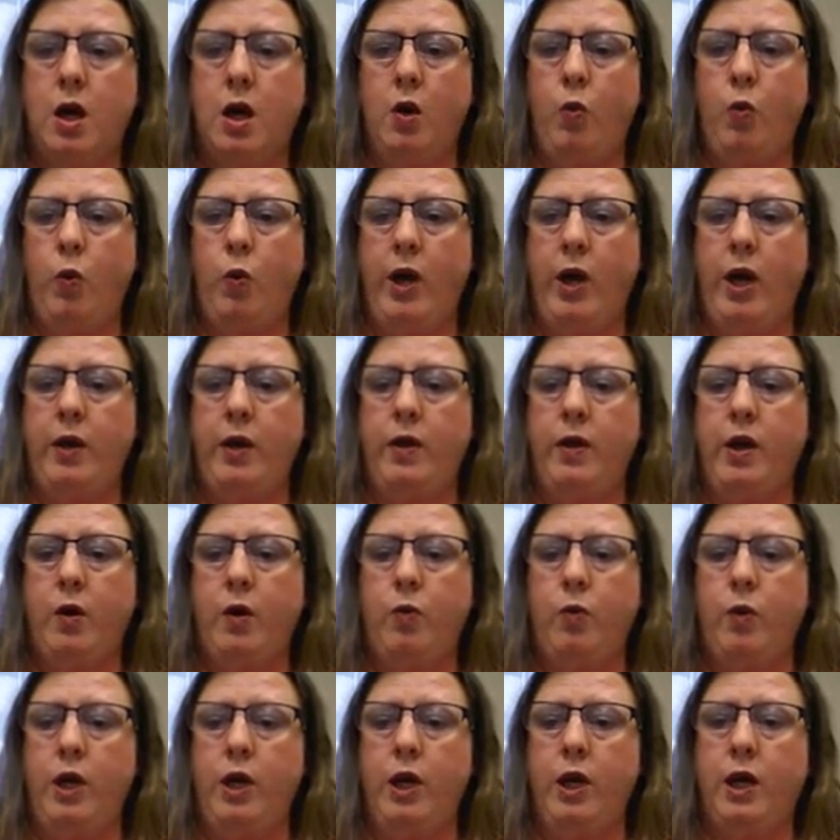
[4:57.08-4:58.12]
A way
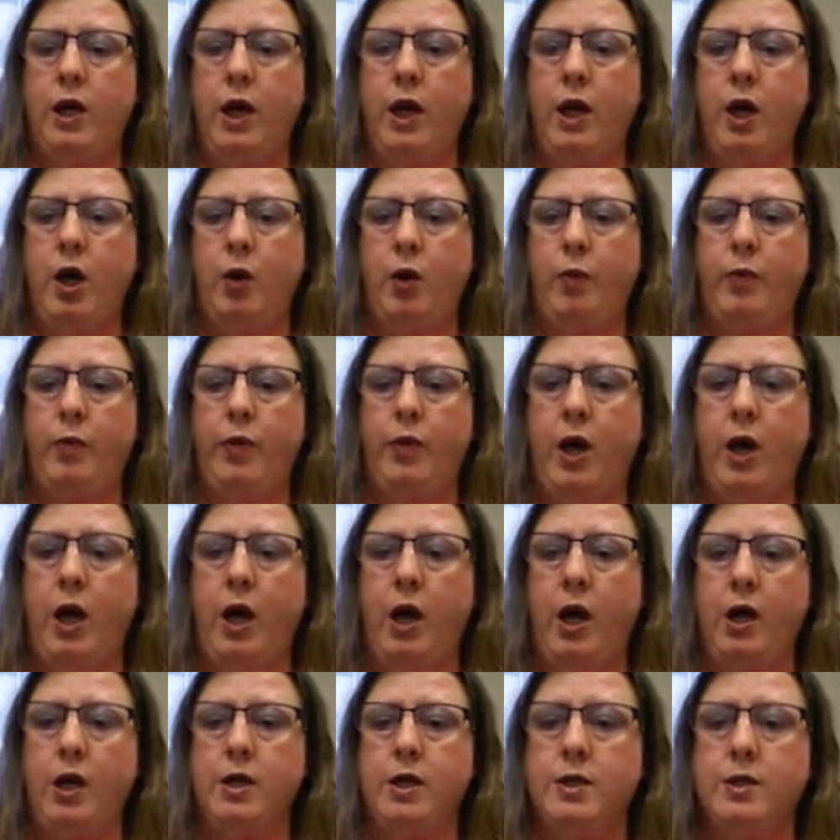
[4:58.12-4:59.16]
that we can help
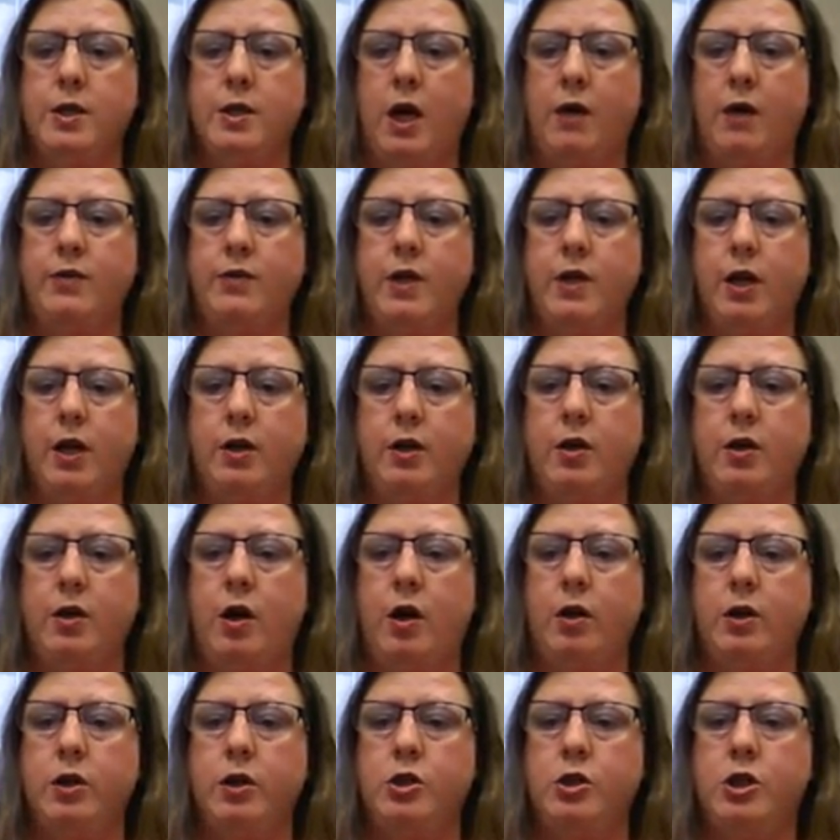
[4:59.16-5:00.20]
that is to have
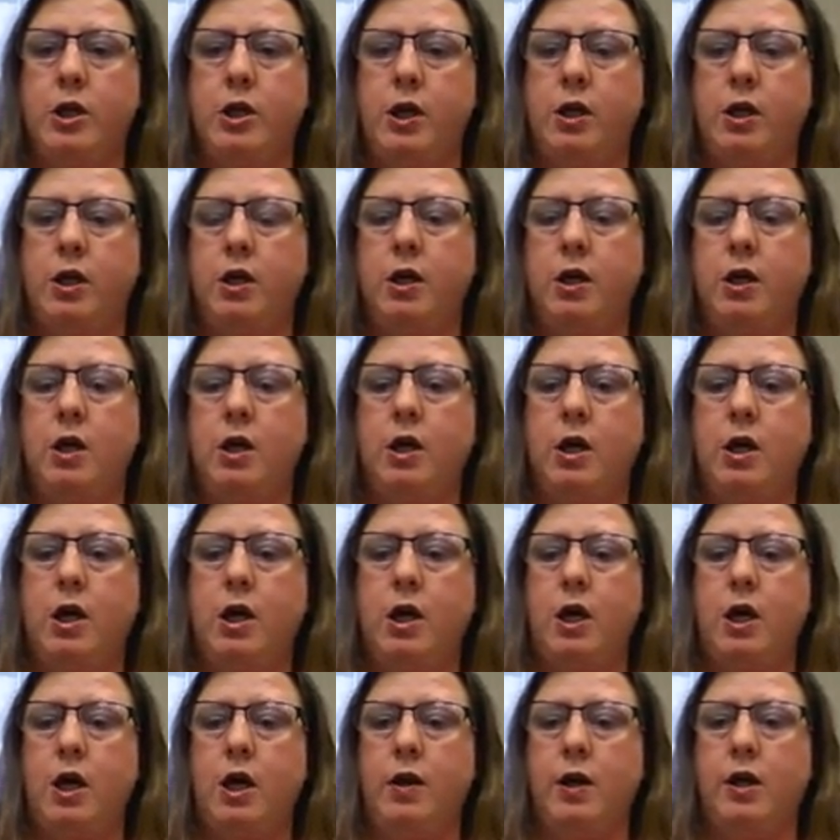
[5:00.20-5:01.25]
technology
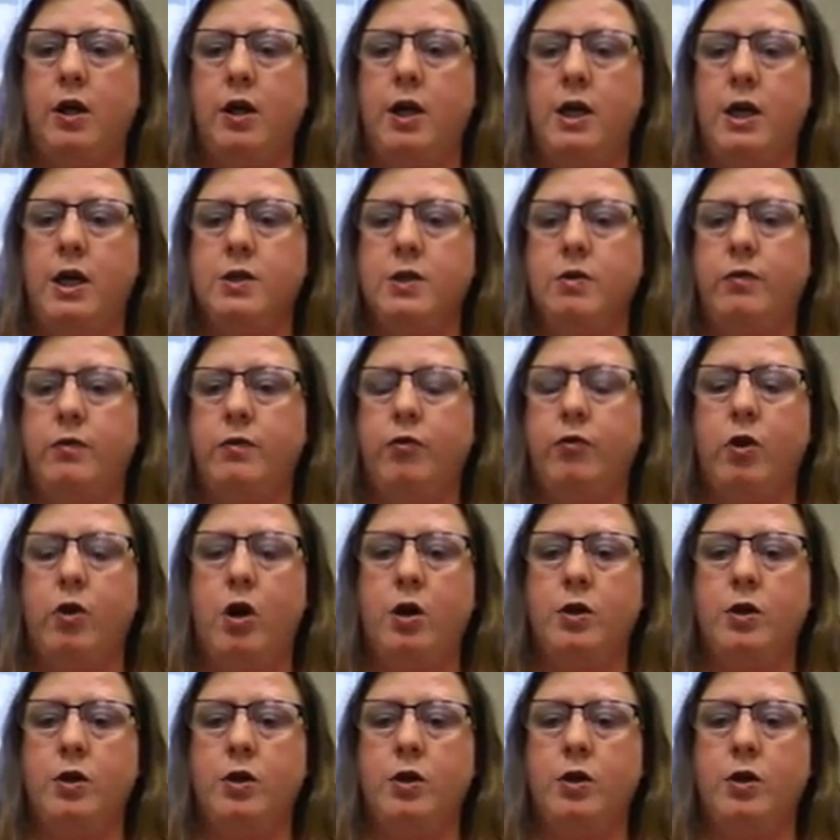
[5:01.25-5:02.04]
in the classroom for